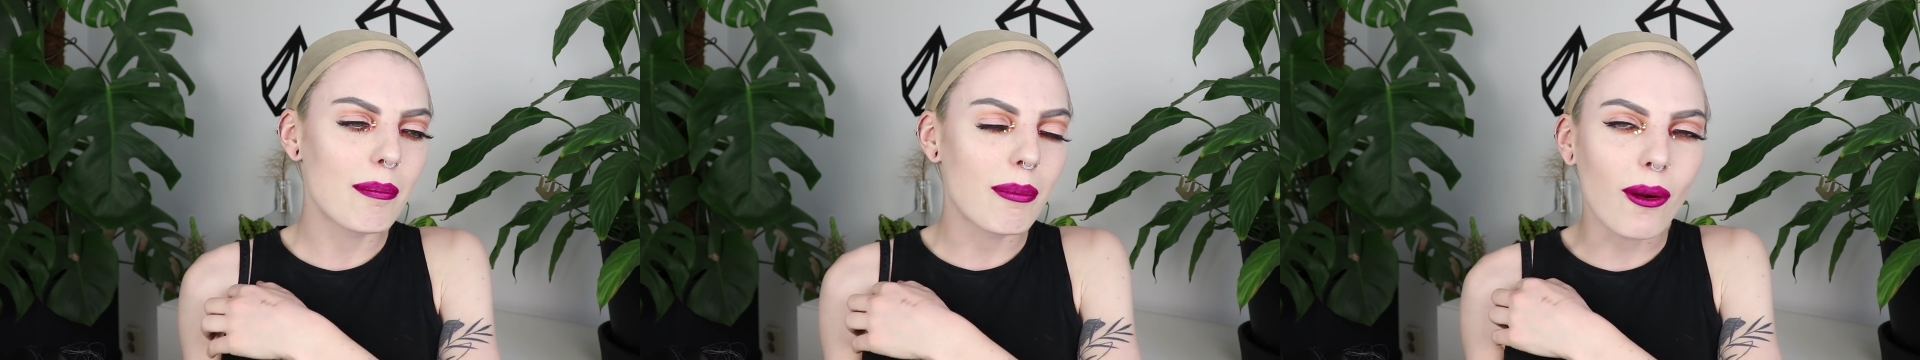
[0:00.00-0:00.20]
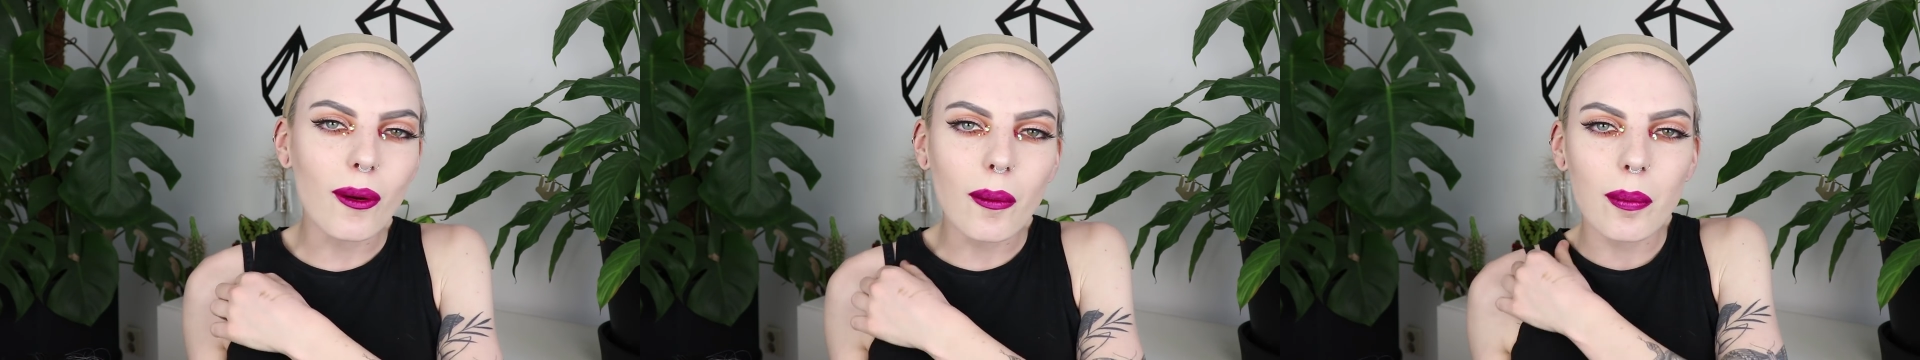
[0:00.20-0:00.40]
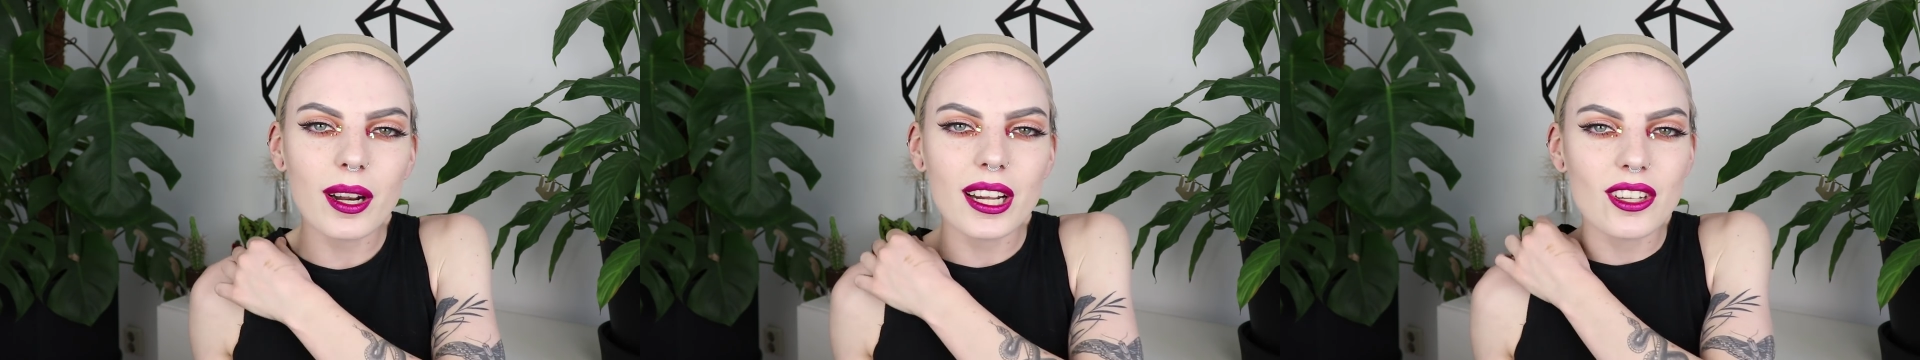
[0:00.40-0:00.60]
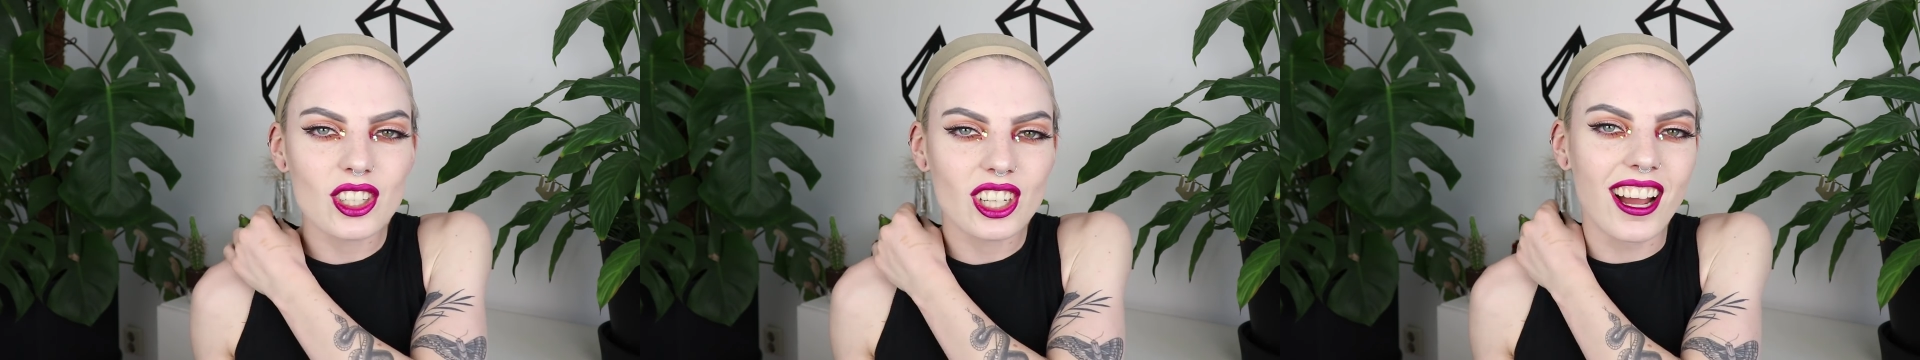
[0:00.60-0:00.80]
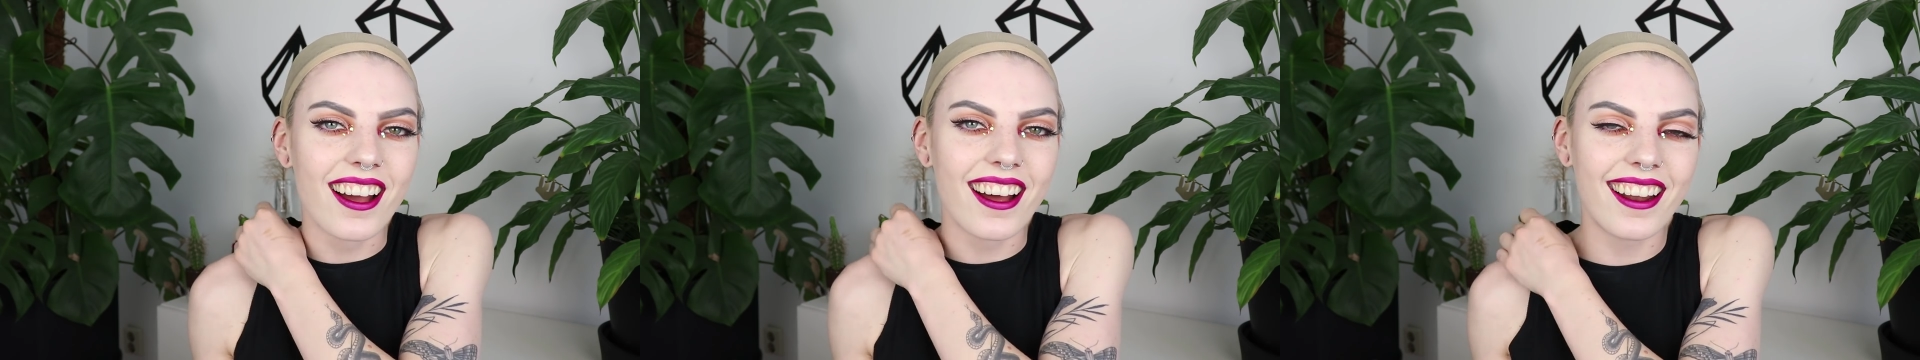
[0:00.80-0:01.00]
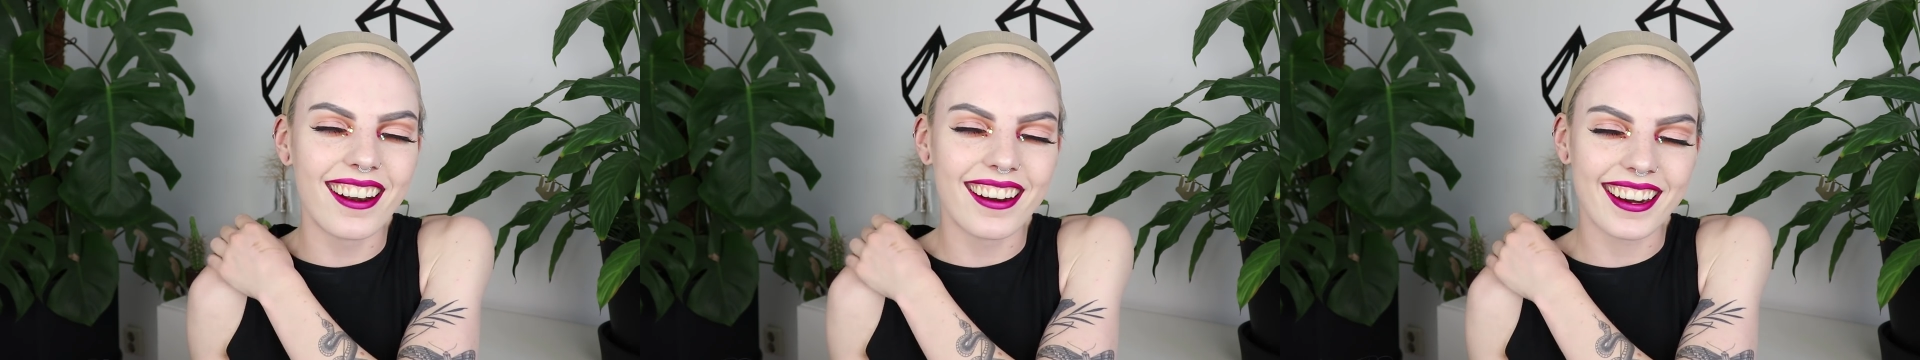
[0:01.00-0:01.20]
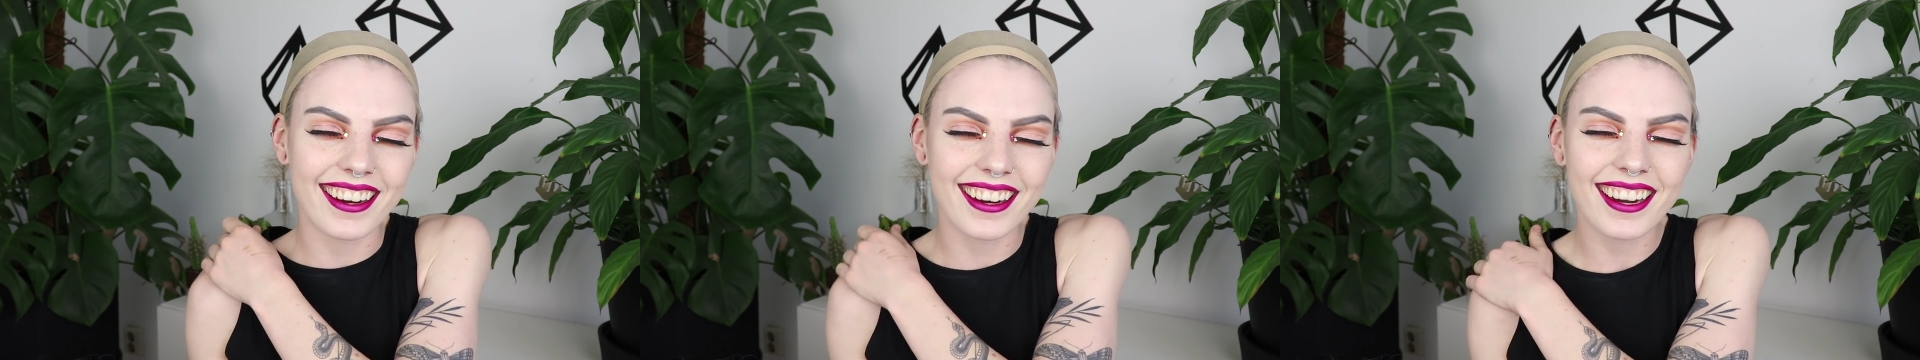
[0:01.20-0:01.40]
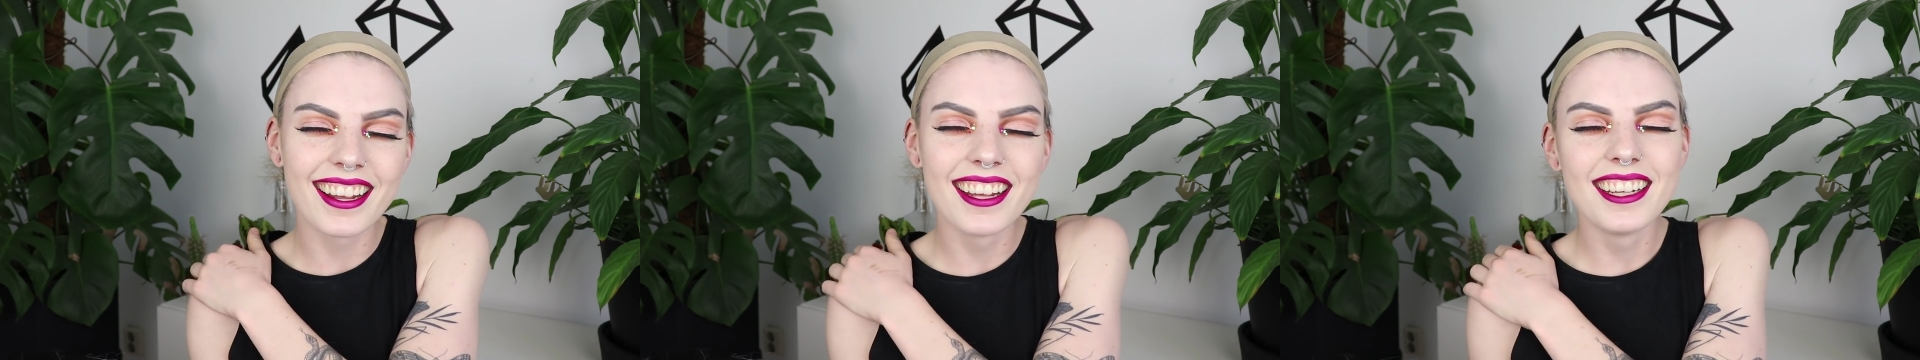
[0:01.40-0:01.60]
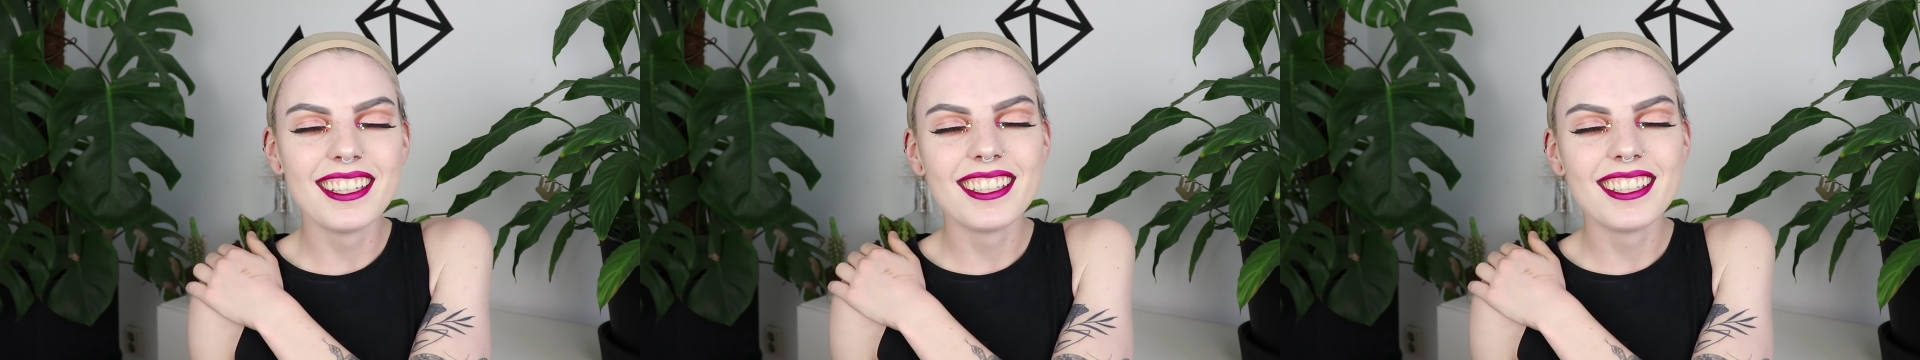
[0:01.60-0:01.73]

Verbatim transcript: purplish color.